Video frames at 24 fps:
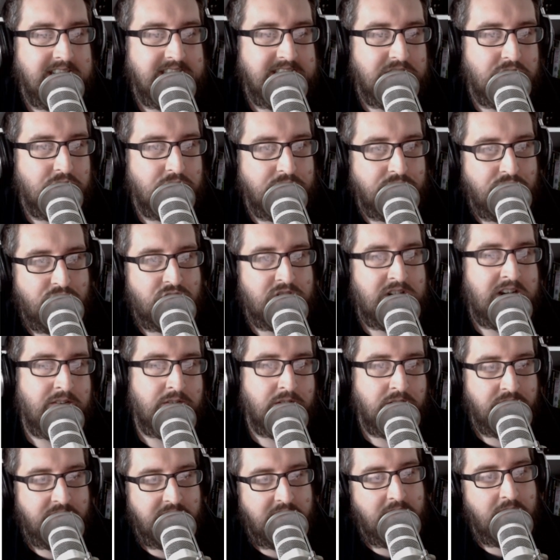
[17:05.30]
he sort of
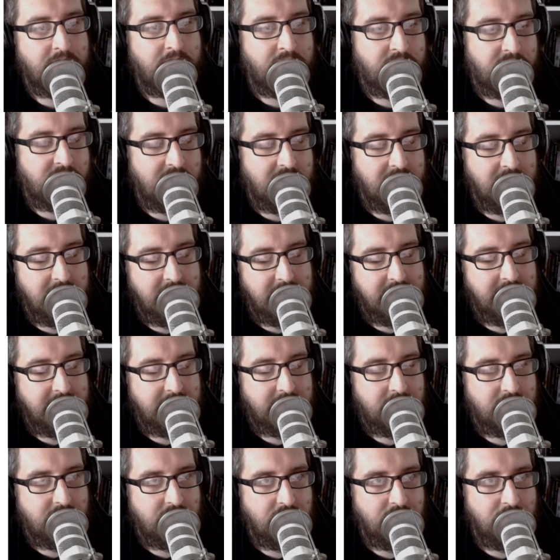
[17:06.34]
travels off
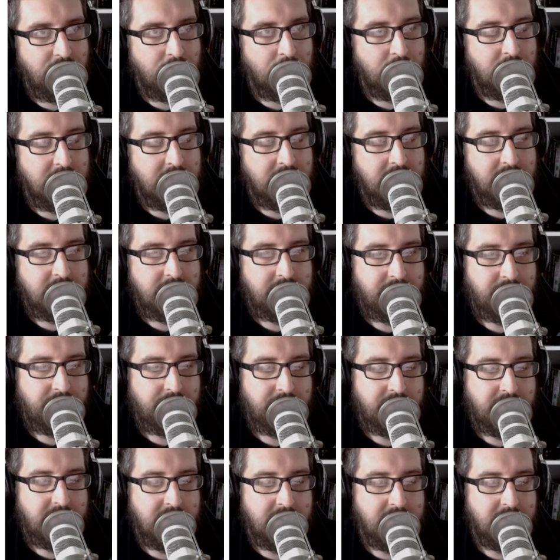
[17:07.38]
to
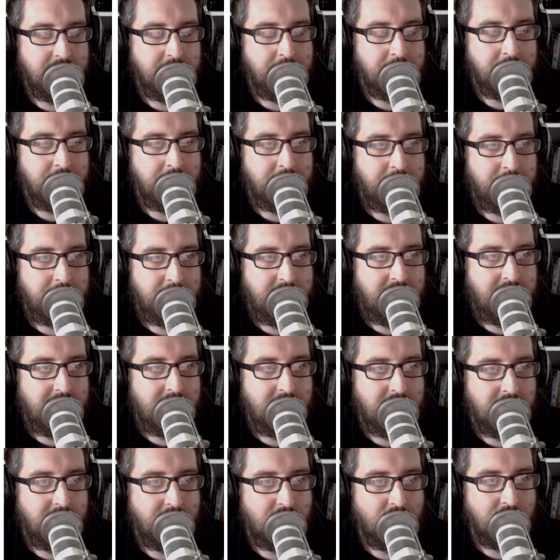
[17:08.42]

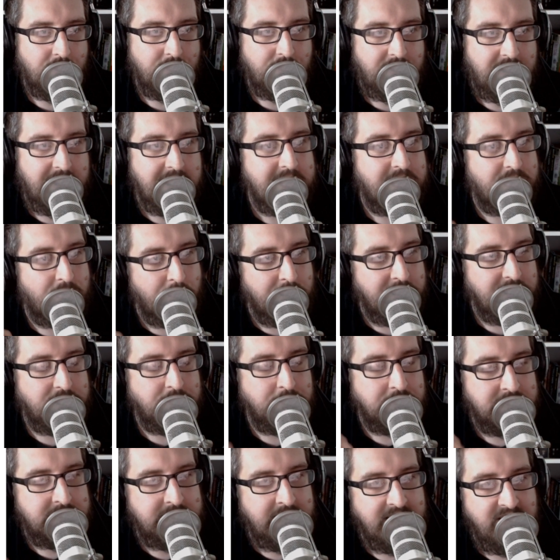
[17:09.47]
sort of get the ring to a
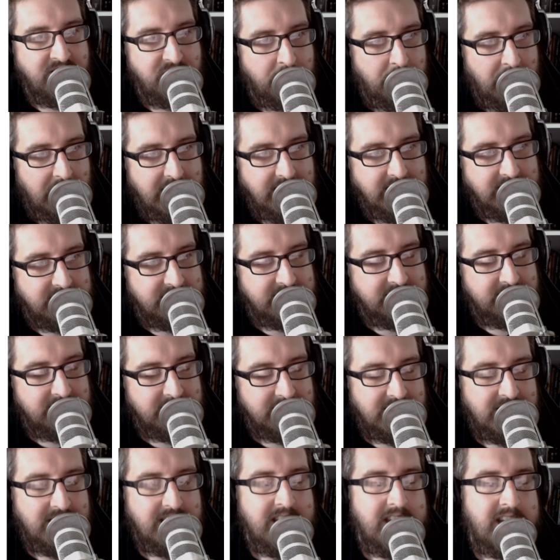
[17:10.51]
safe place.
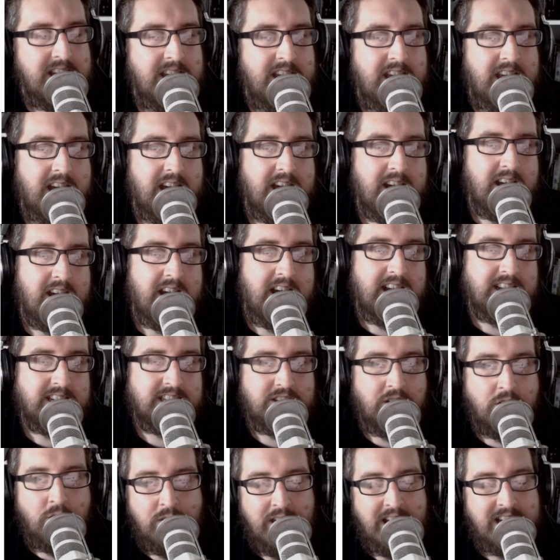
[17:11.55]
And
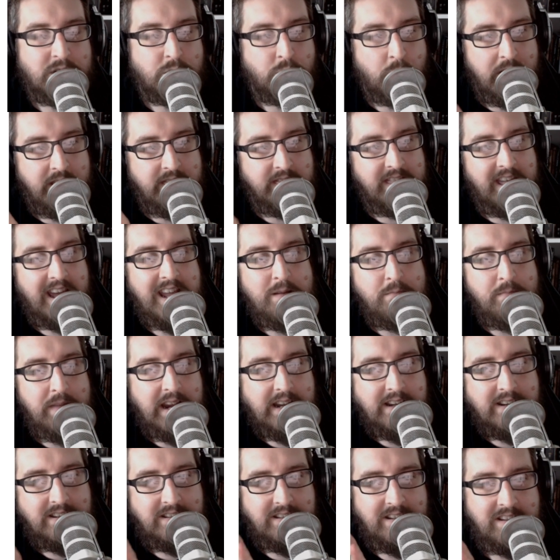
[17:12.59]
so that's when they
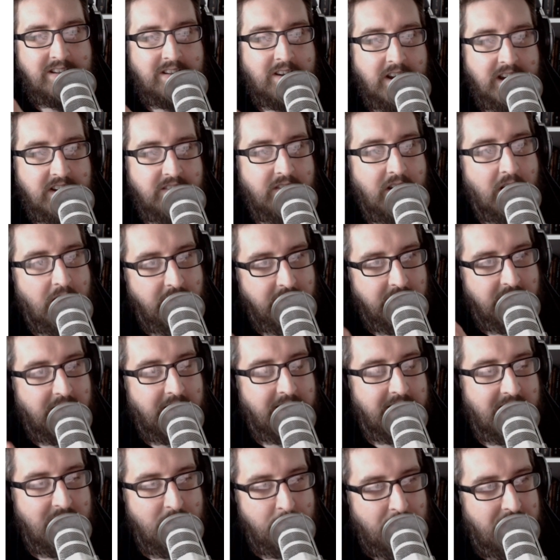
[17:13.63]
meet as this kind of
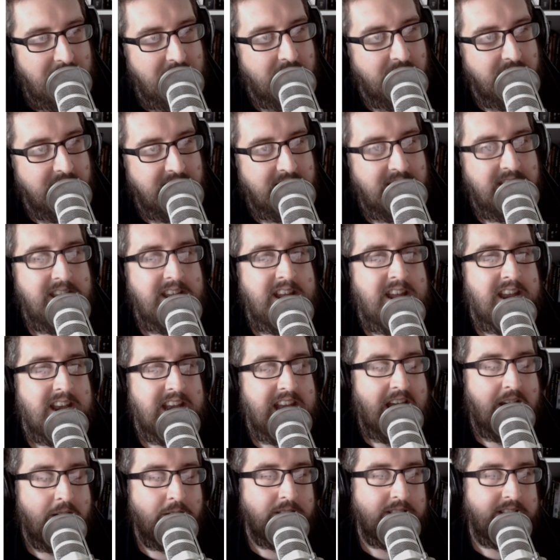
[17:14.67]
unlikely pairing.
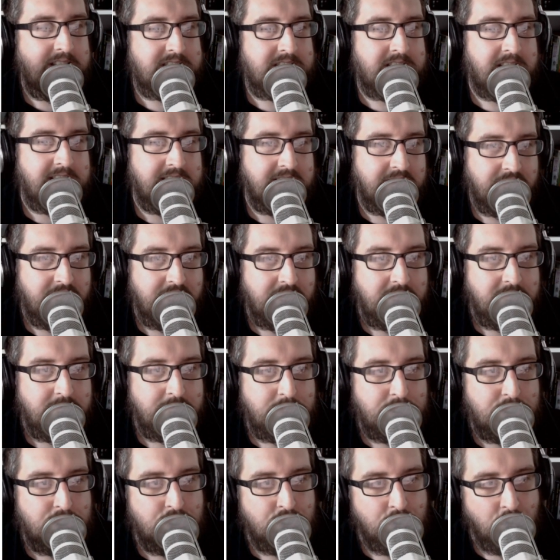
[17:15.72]
Now, in this kind of
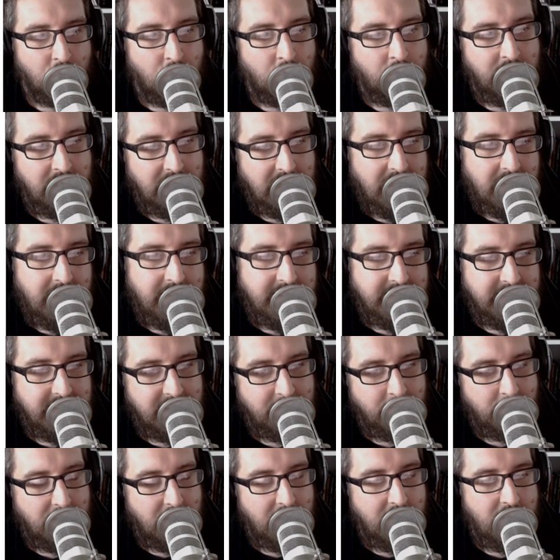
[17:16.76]
storyline that
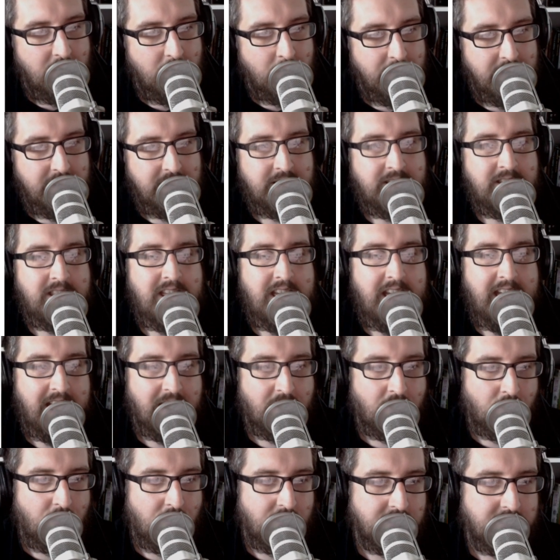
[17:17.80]
I'm going with,
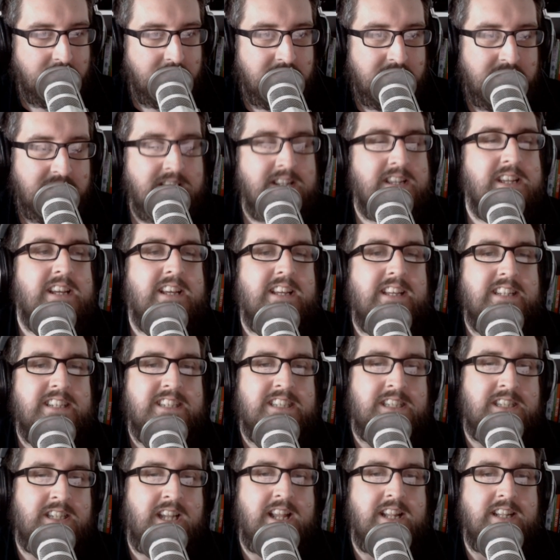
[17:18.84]
Elrond
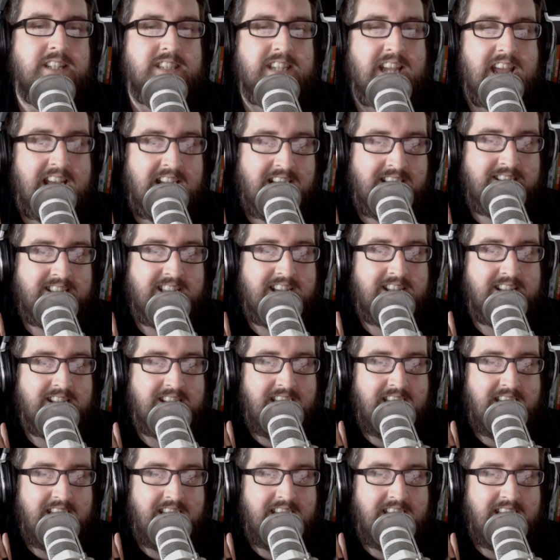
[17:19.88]
sends Elladan and